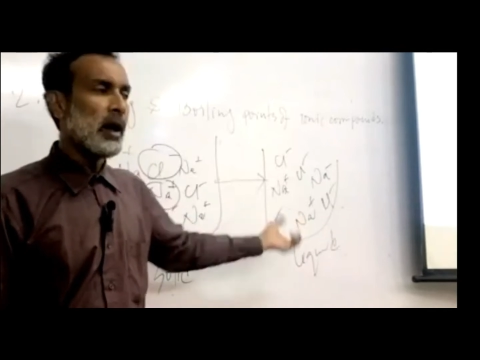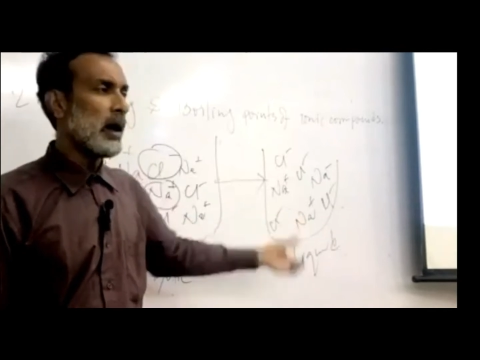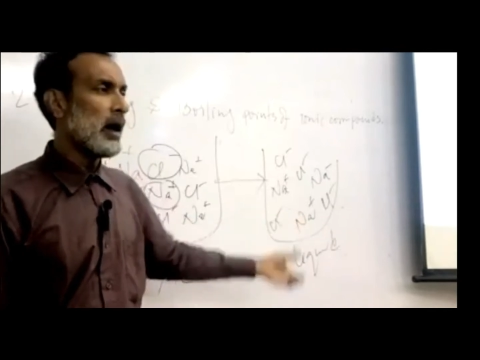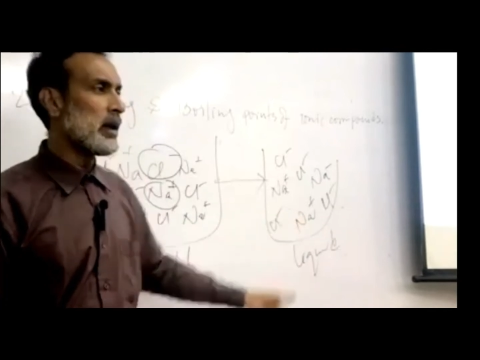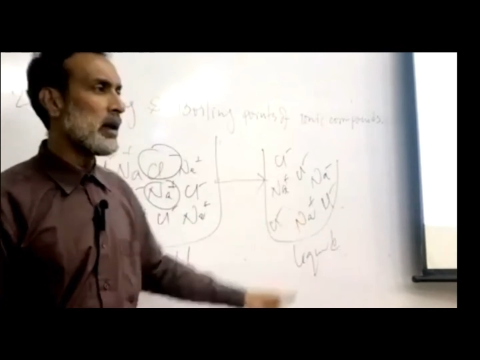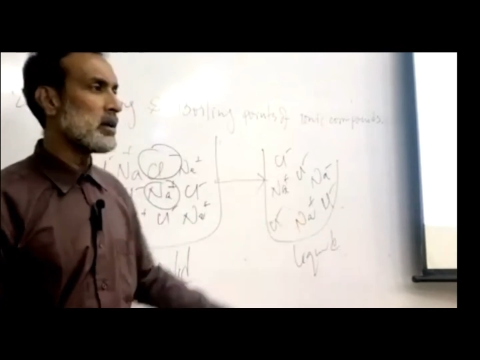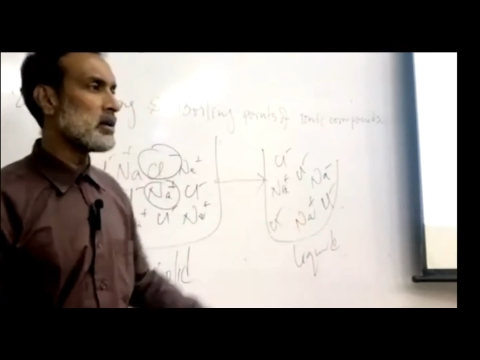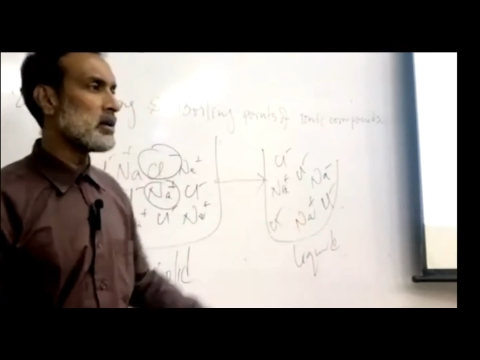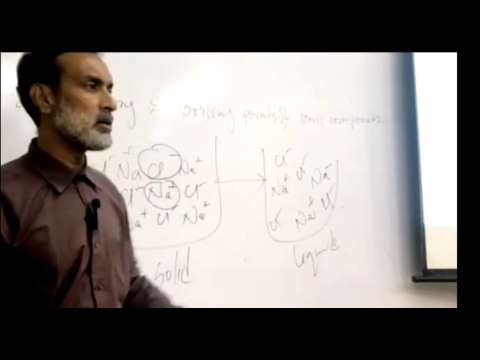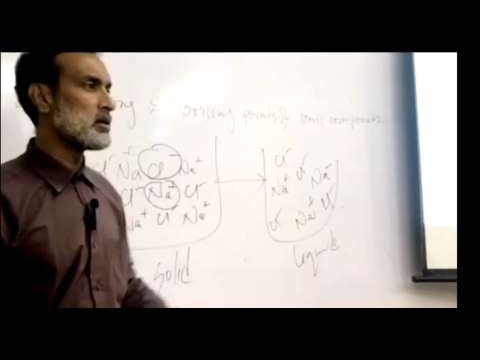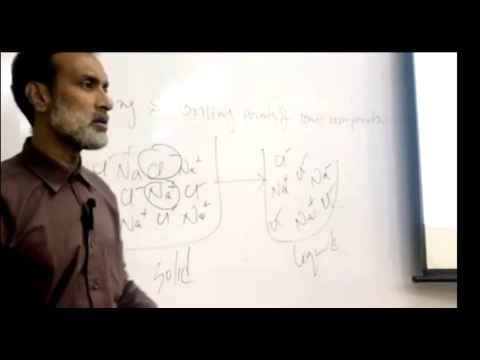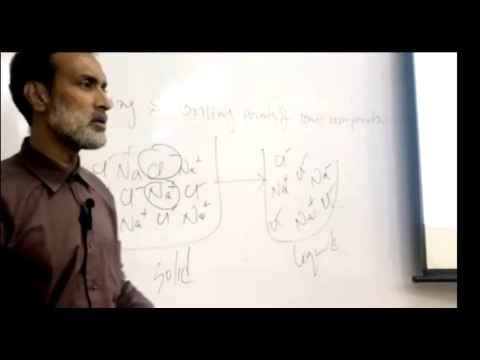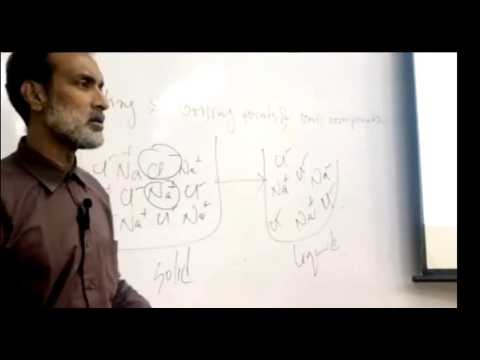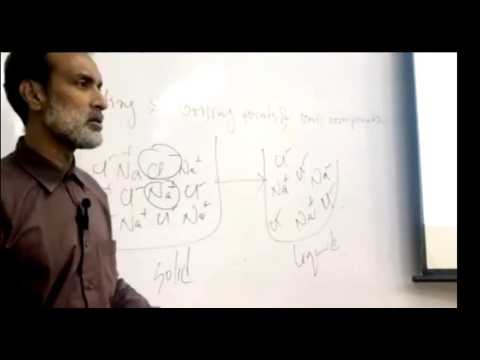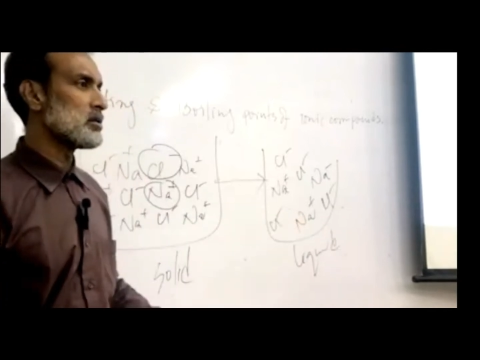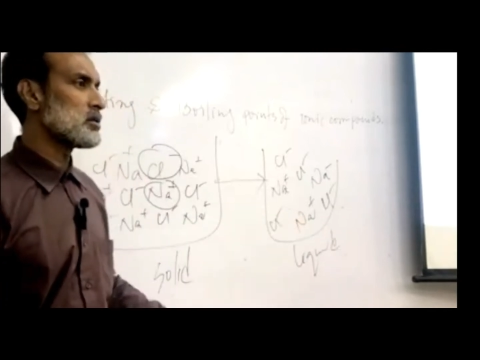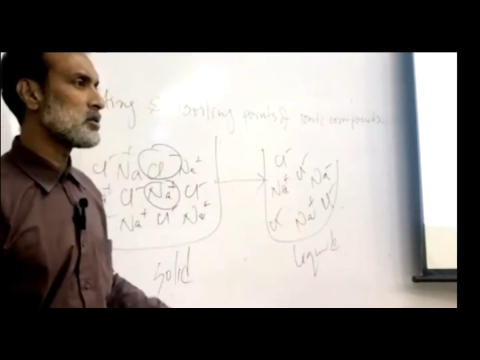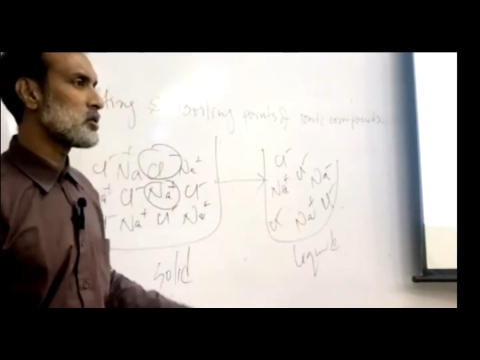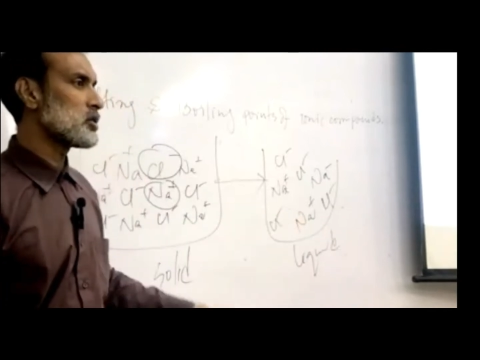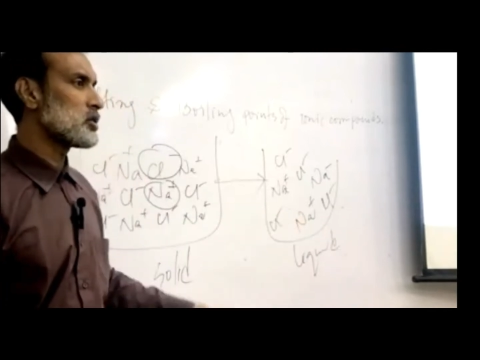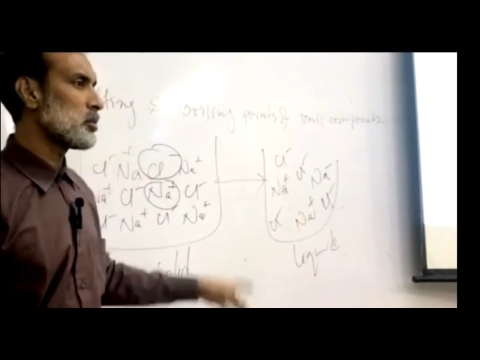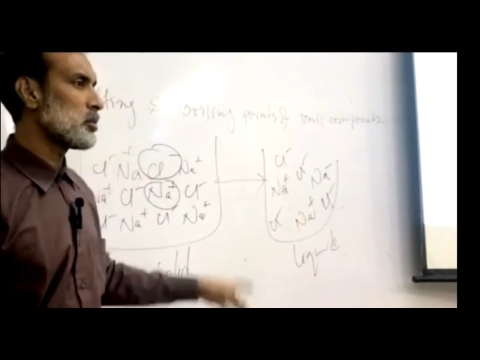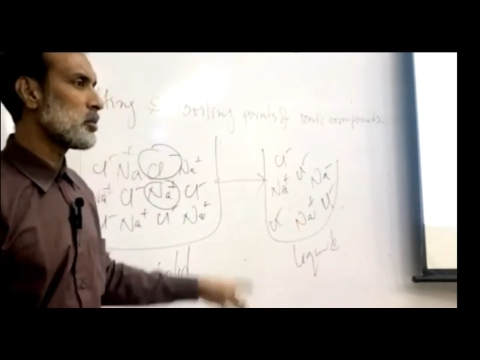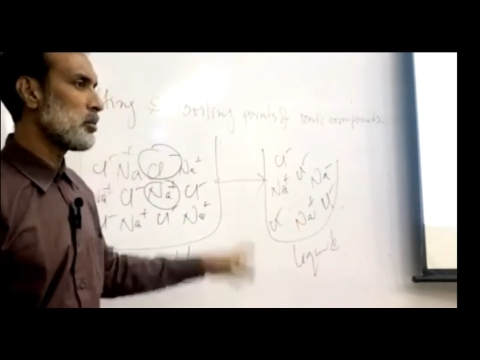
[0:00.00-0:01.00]
And
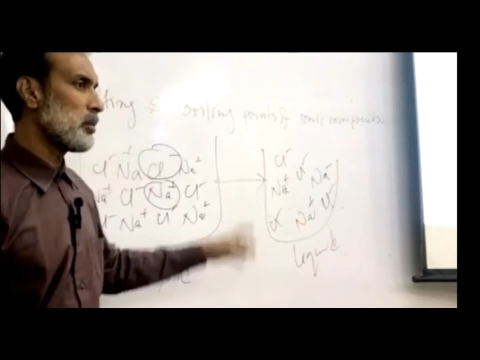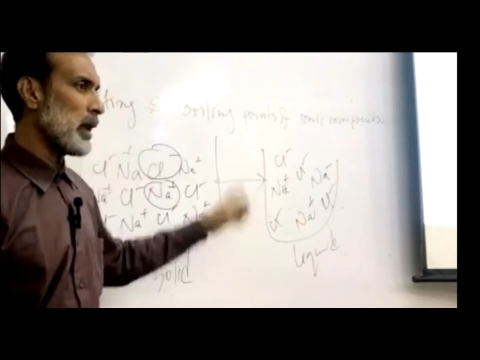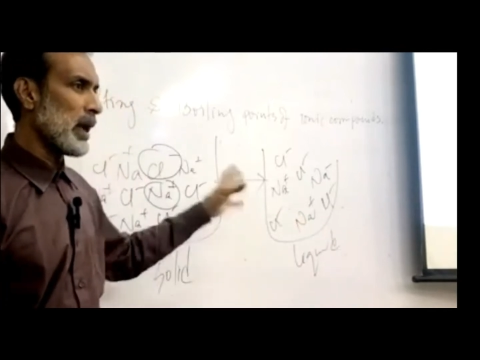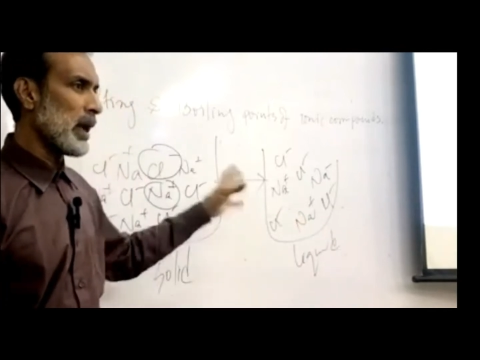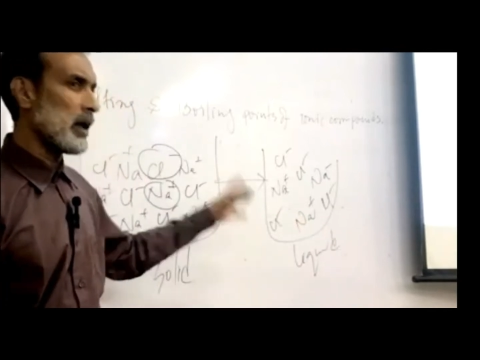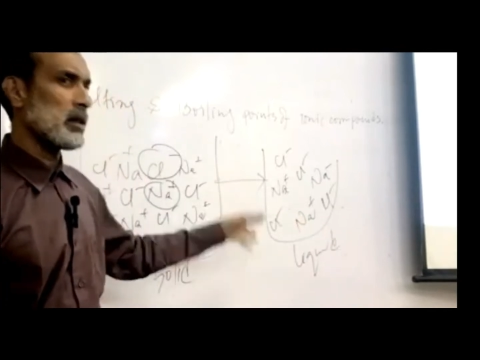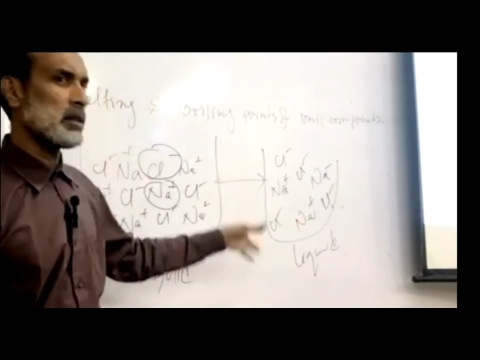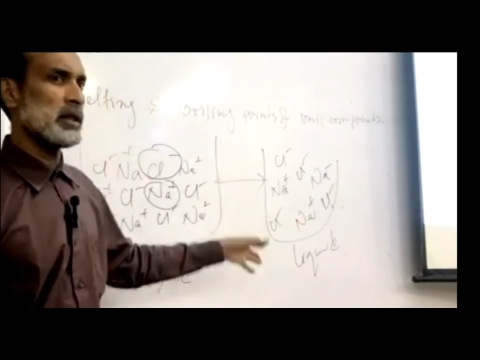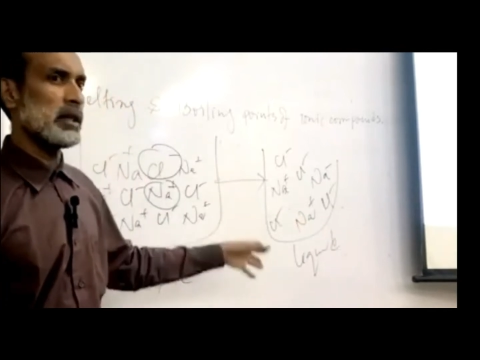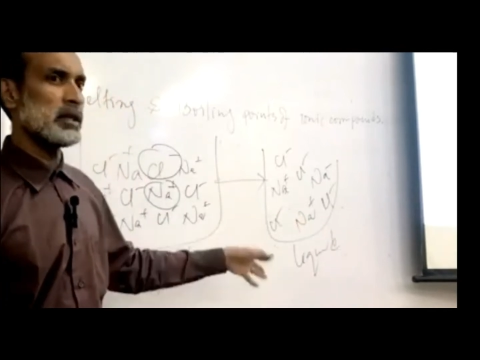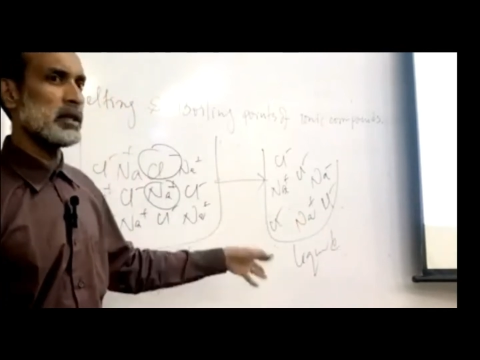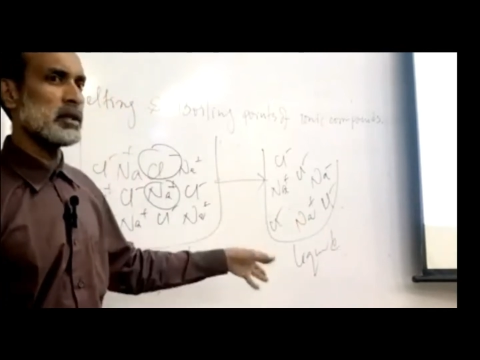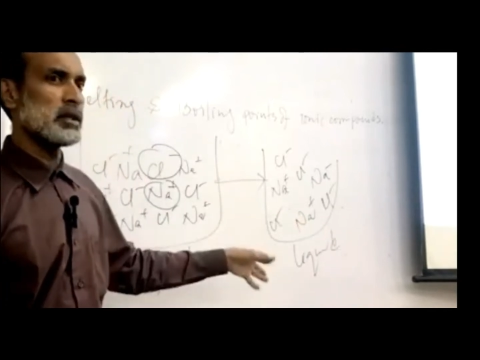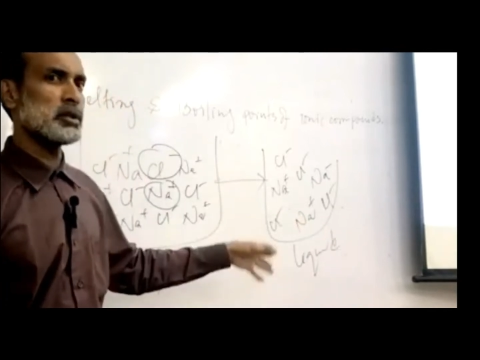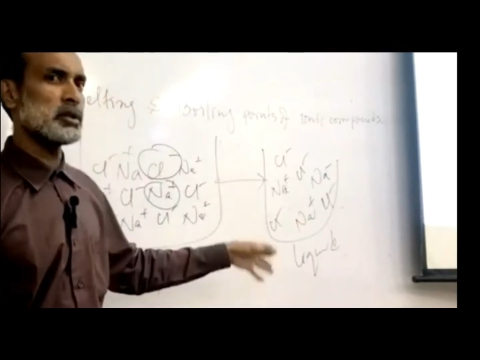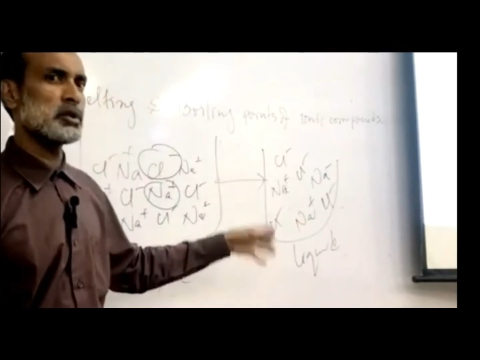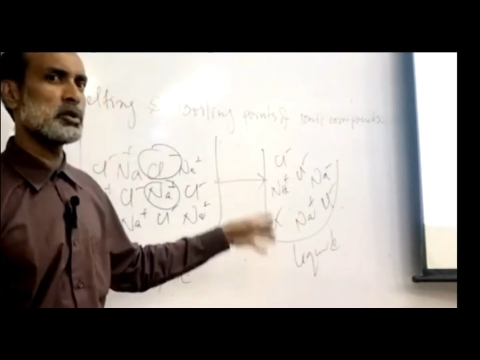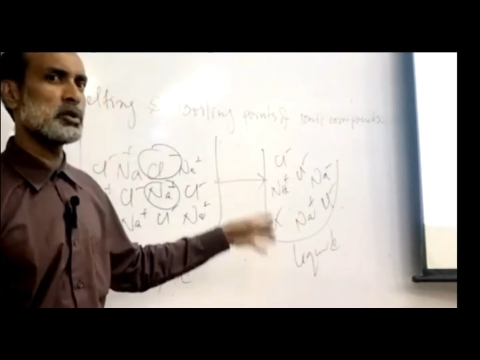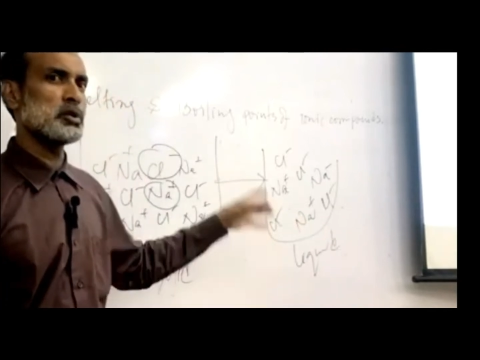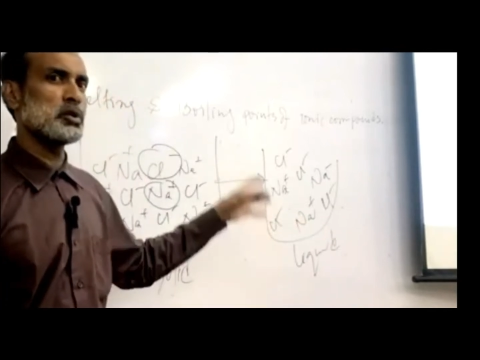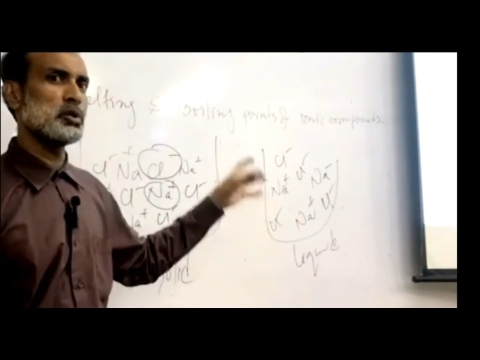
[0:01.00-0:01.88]
to make this,